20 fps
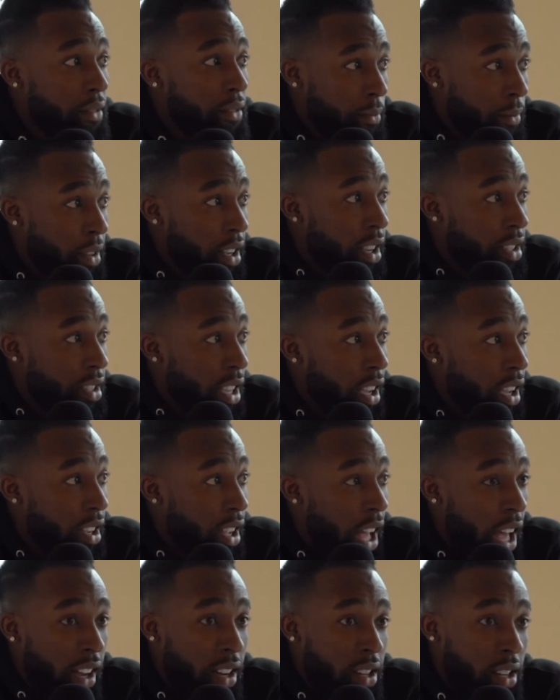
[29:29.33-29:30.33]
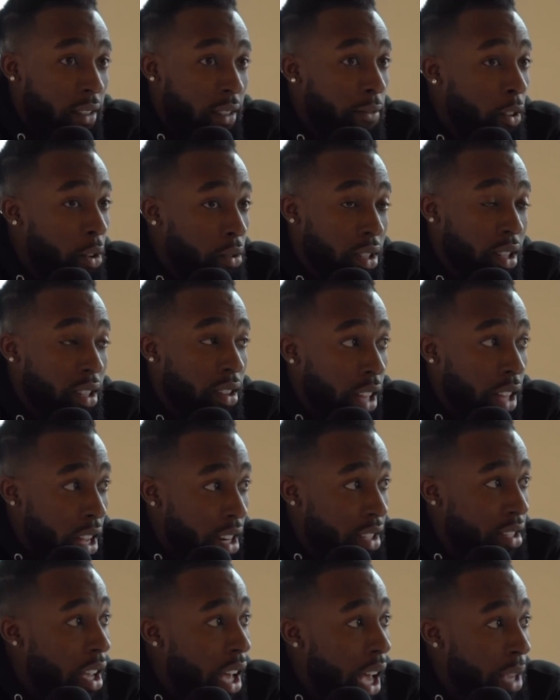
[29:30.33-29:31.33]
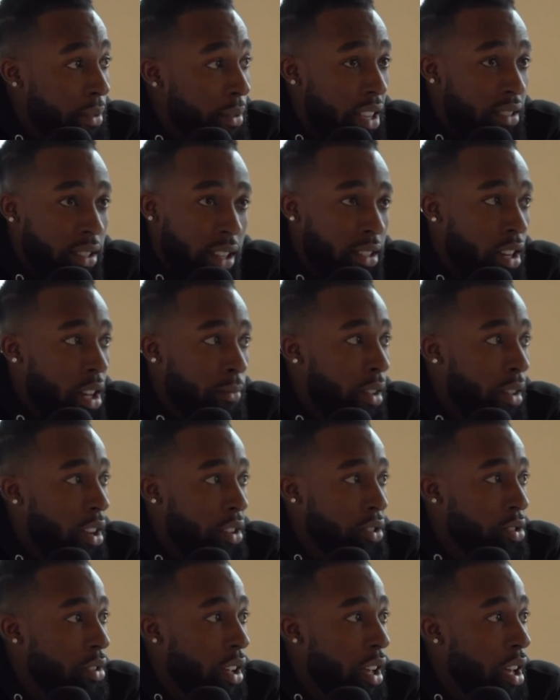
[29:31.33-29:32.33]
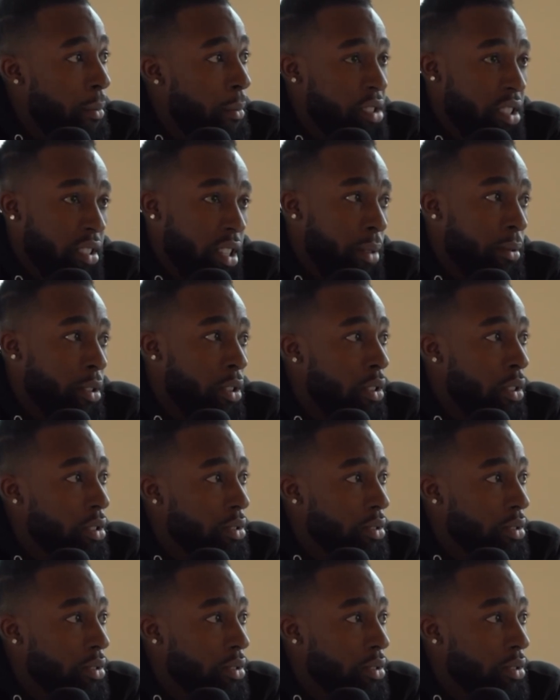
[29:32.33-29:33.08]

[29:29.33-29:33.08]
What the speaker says: Because I could have folded a lot of times, but I said, no, I'm not going to do that. I'm going to just keep going.